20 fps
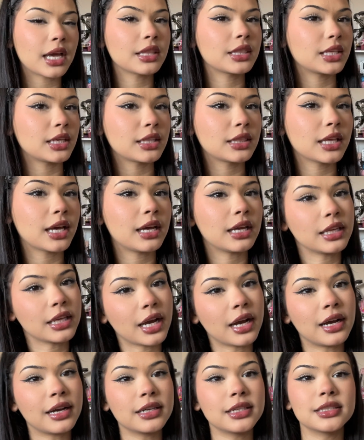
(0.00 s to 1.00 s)
think that
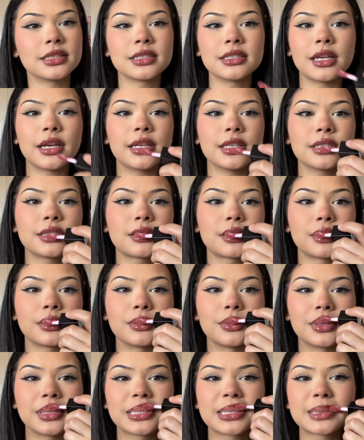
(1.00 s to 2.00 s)
yeah, it's nice
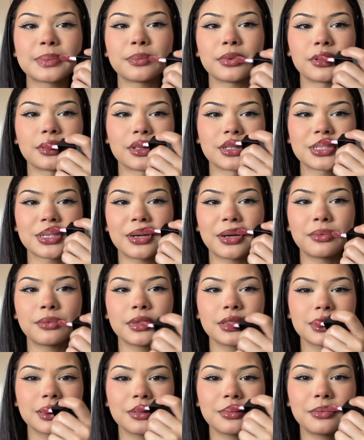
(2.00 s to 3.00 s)
to splurge on
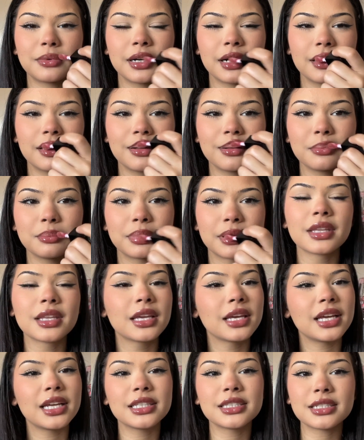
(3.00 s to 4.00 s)
once in a while, but
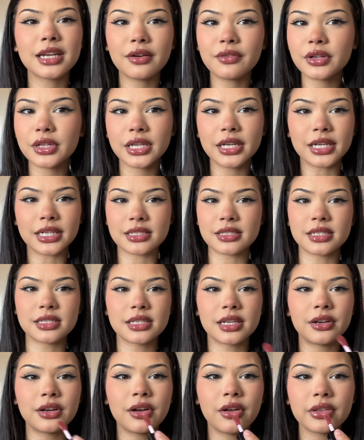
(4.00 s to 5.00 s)
it's not really
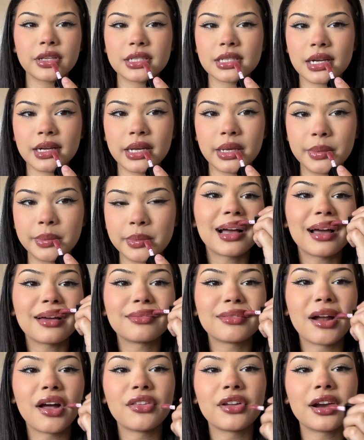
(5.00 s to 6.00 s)
necessary all the time. I'd
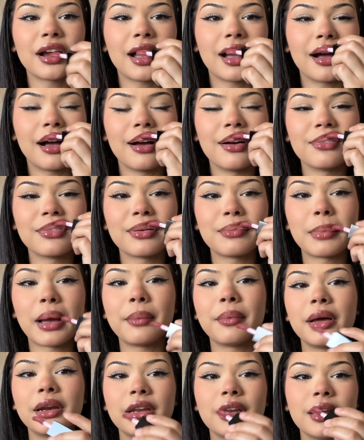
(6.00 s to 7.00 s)
rather have my
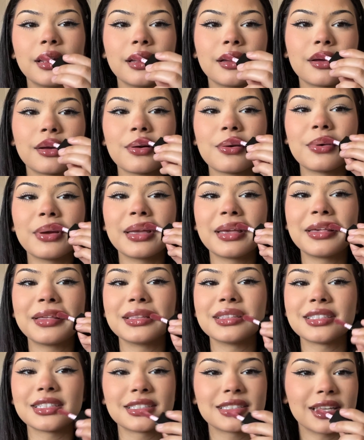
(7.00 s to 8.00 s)
money going
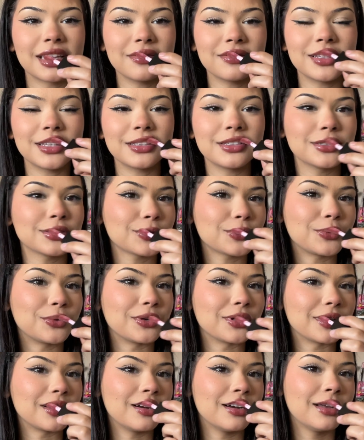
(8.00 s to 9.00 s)
into savings
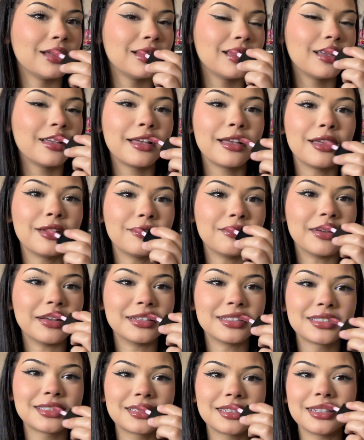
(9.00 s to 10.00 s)
or
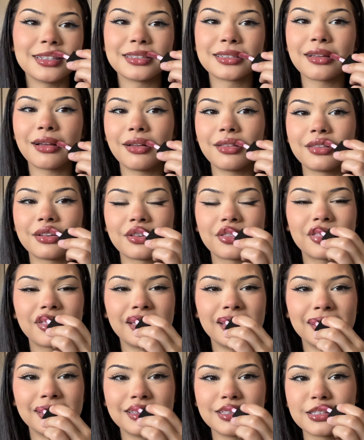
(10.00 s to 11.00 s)
invest into other
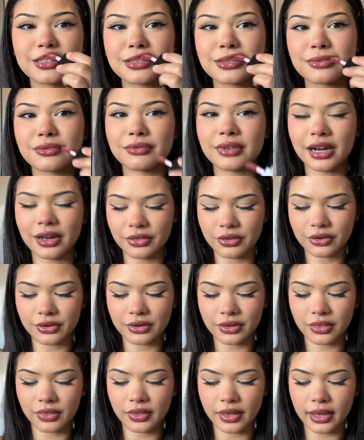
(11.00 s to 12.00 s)
things rather
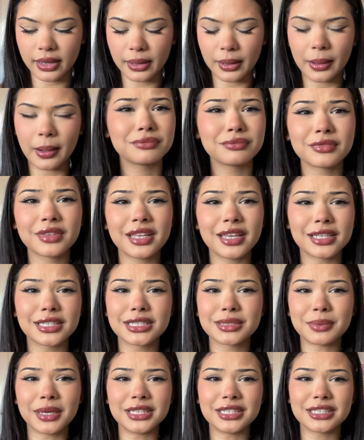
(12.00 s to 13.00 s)
than
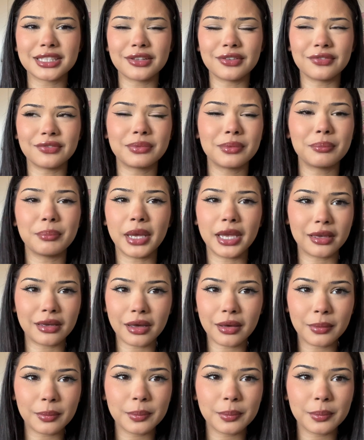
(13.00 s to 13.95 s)
expensive makeup.